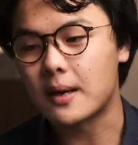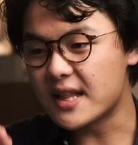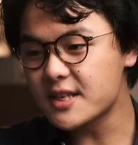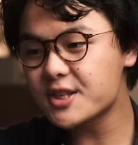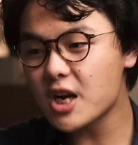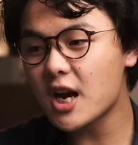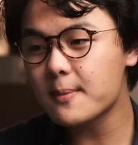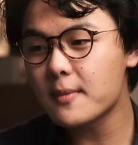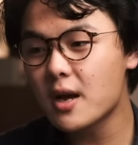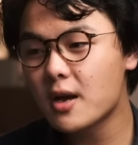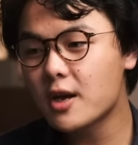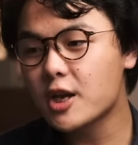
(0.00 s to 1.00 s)
And this time,
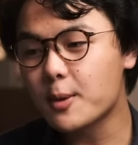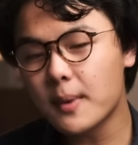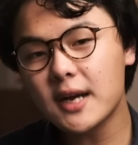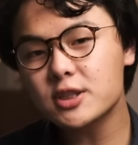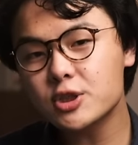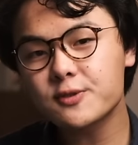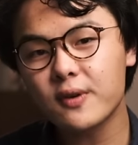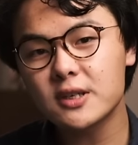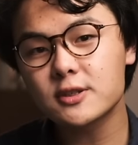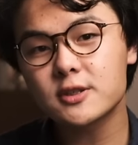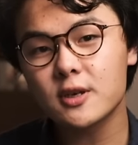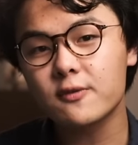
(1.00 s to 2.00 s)
you might just
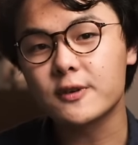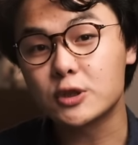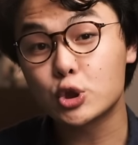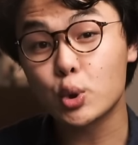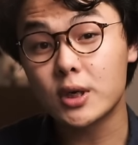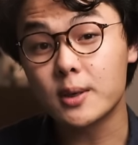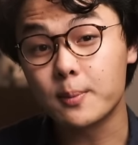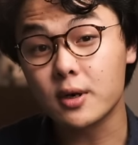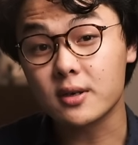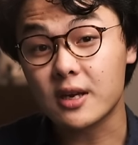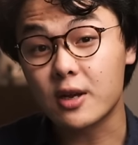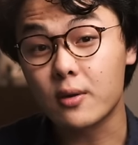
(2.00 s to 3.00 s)
find yourself enjoying a
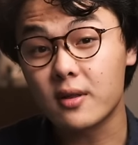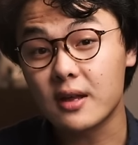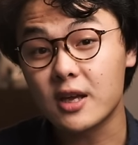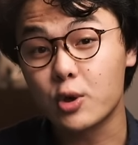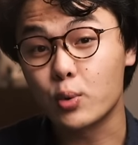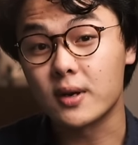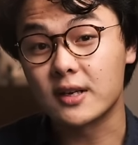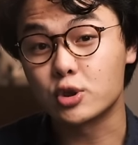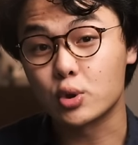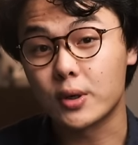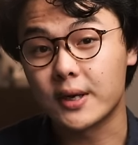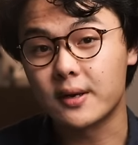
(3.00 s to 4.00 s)
book that you think you would
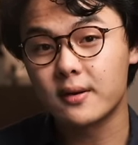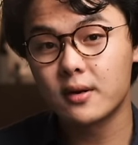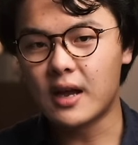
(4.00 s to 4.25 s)
enjoy.